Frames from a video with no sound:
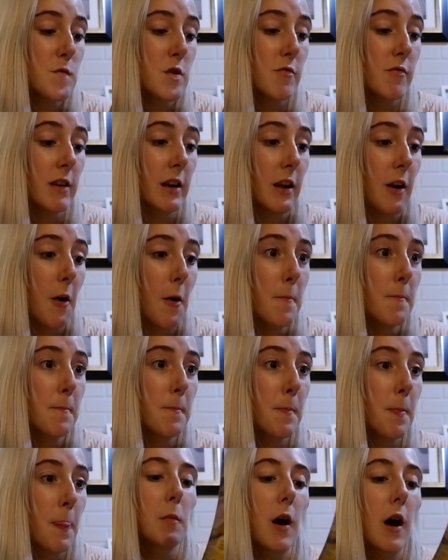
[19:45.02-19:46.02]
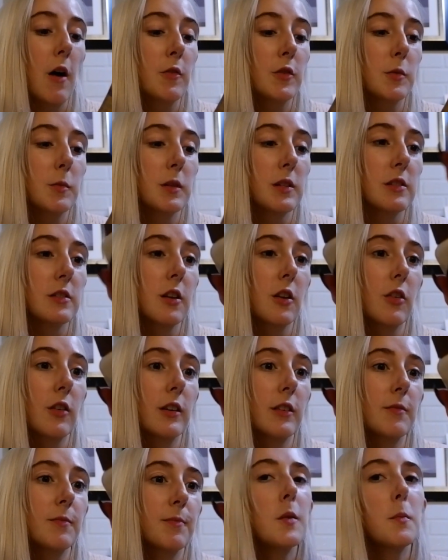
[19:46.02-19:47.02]
I really can't. I might have some of this
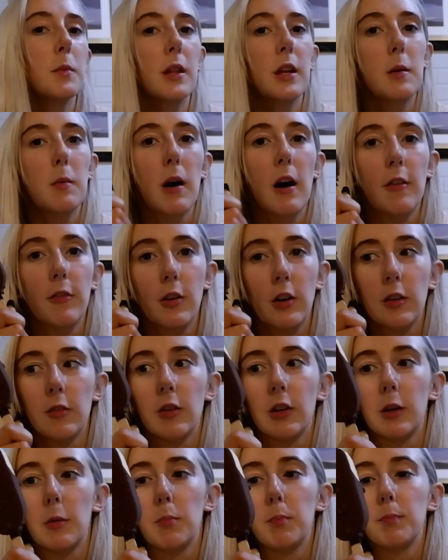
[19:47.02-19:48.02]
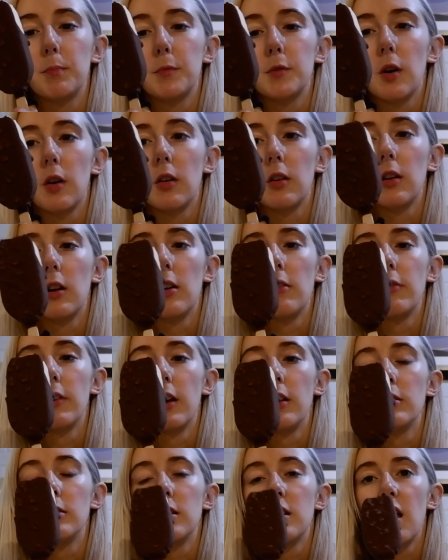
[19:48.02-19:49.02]
tonight. But then I might have kind of like a chocolate
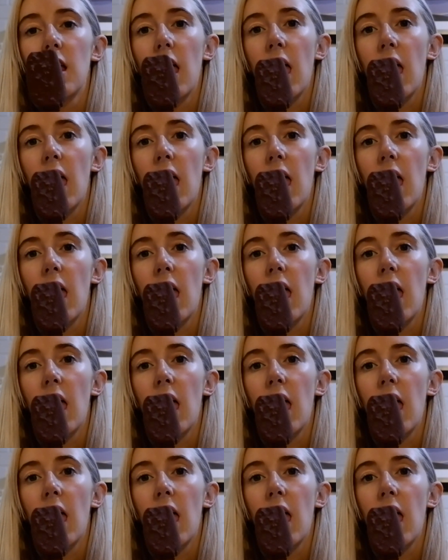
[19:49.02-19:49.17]
overload.